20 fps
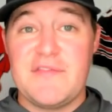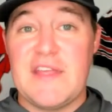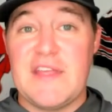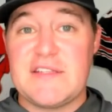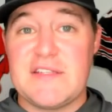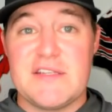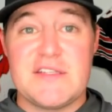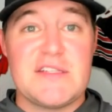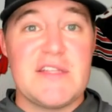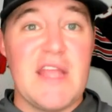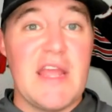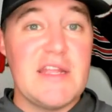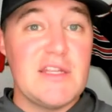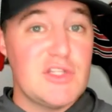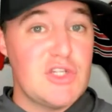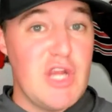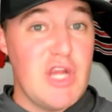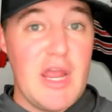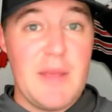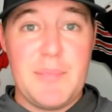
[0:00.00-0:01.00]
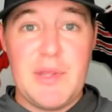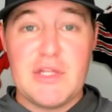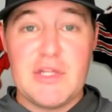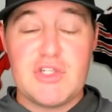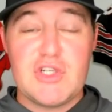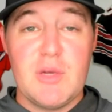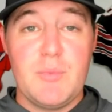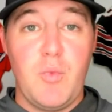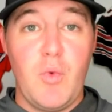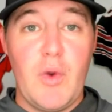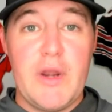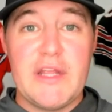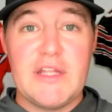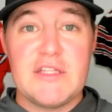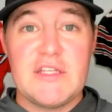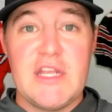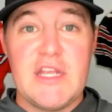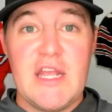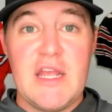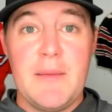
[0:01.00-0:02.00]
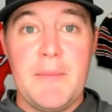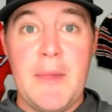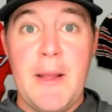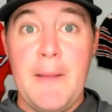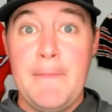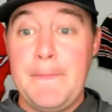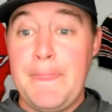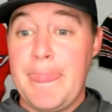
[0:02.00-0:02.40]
That's a state championship winning team.